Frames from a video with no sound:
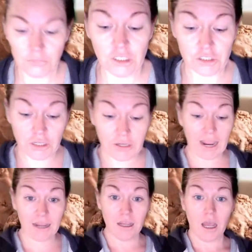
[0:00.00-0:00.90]
so yeah,
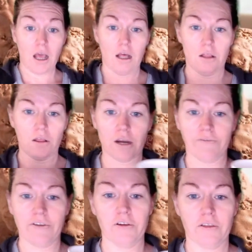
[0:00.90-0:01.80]
a lot of
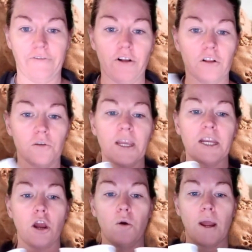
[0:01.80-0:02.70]
you that follow me
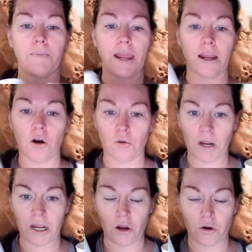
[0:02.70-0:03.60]
know I make all
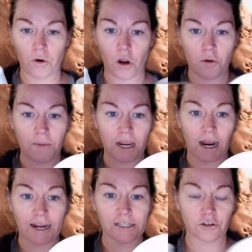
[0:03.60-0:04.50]
my own homemade
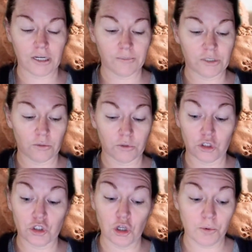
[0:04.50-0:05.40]
ice cream. So I'm
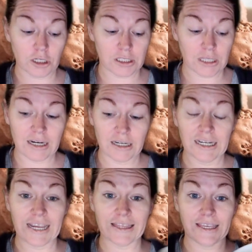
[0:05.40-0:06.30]
super excited to
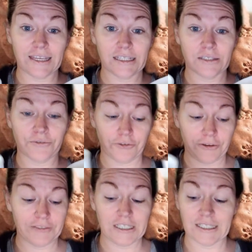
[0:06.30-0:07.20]
get these for
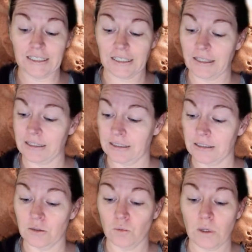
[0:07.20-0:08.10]
50 cents. I think
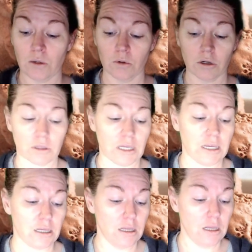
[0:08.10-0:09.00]
this is well worth
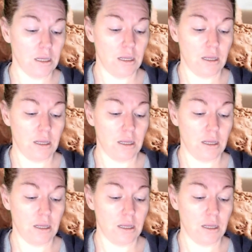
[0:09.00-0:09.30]
it.